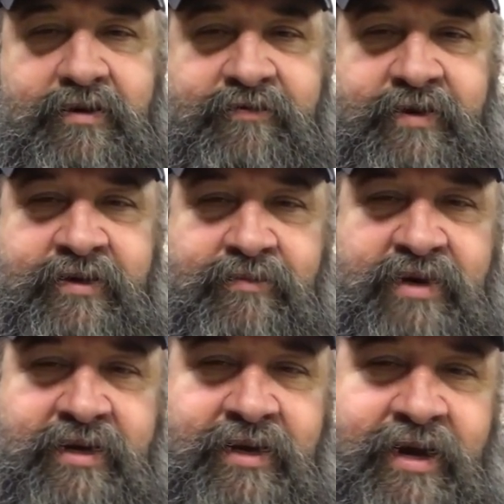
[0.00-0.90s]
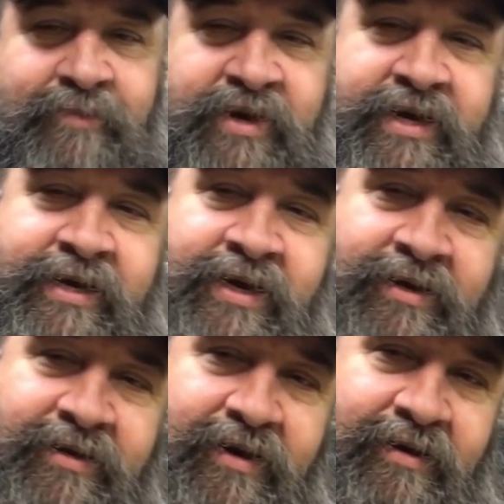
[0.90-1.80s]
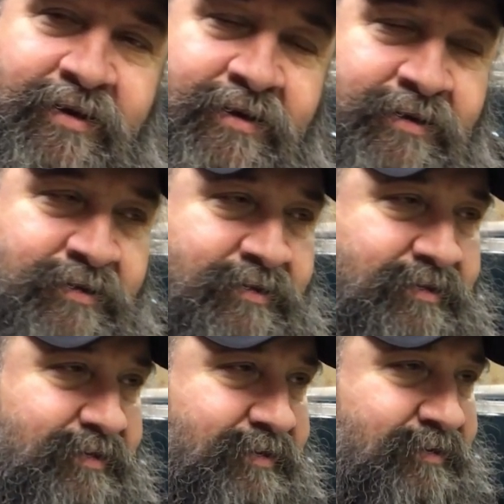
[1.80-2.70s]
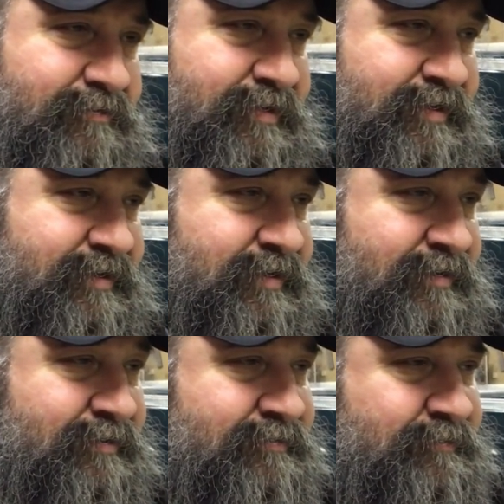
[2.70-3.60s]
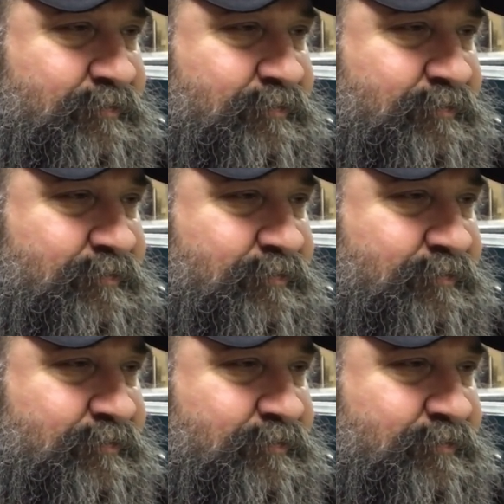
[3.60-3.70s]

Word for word: goofy hillbilly like me, uh, you don't really uh,